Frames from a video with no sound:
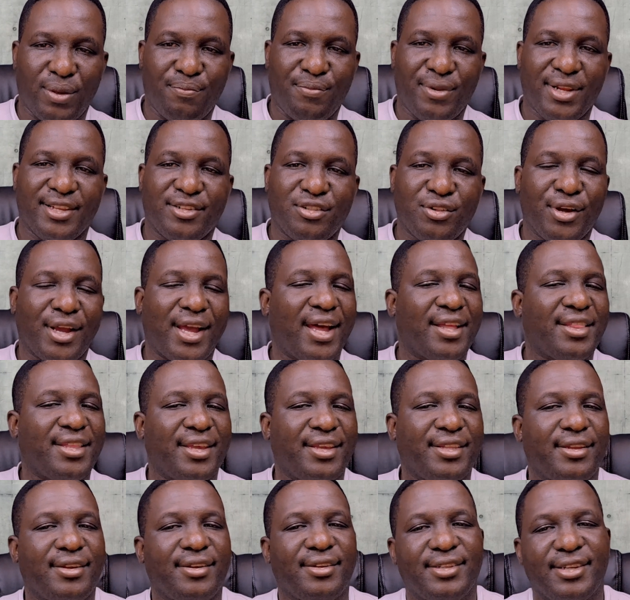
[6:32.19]
please look at
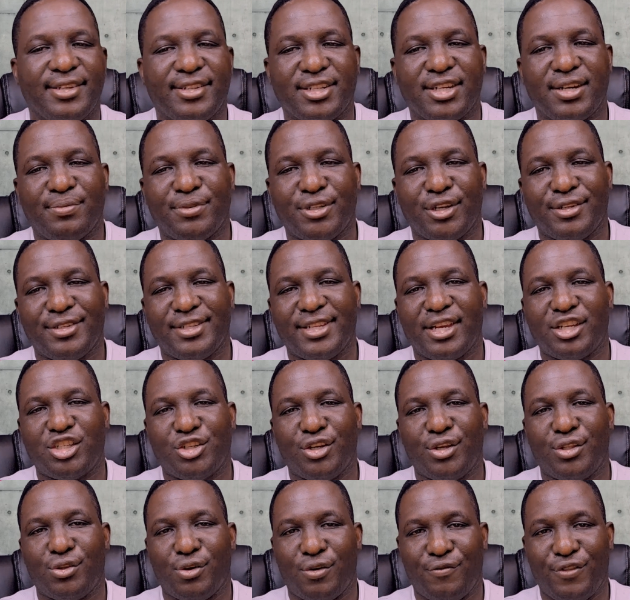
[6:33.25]
the description
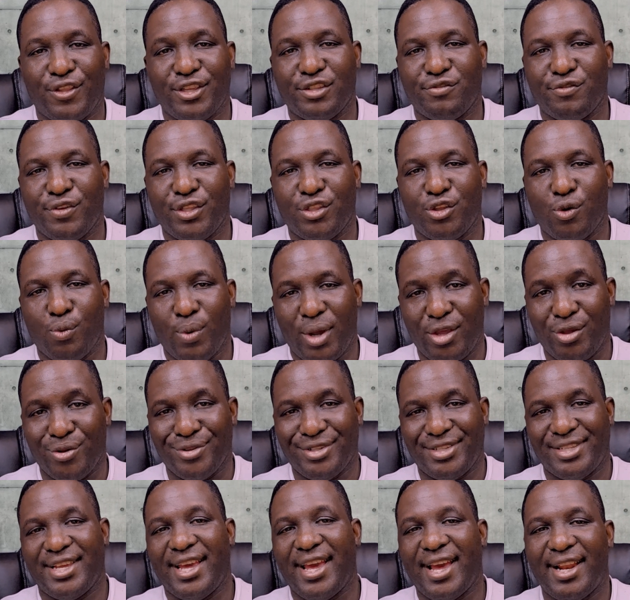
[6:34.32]
section of this video where you
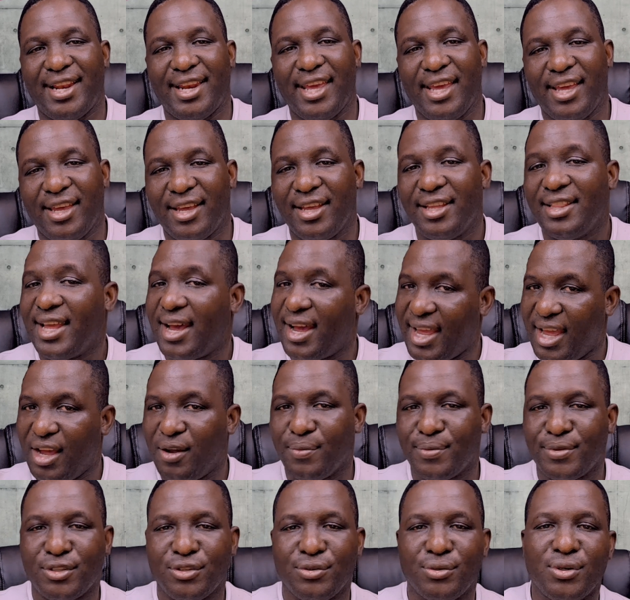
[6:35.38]
see a link that
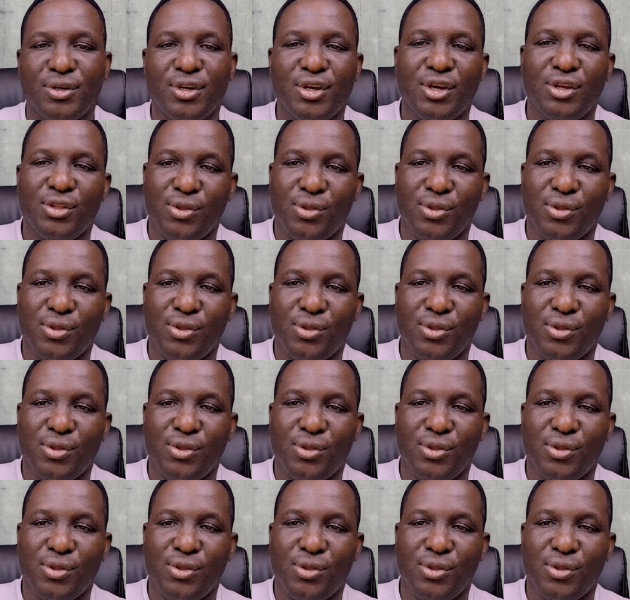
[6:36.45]
helps you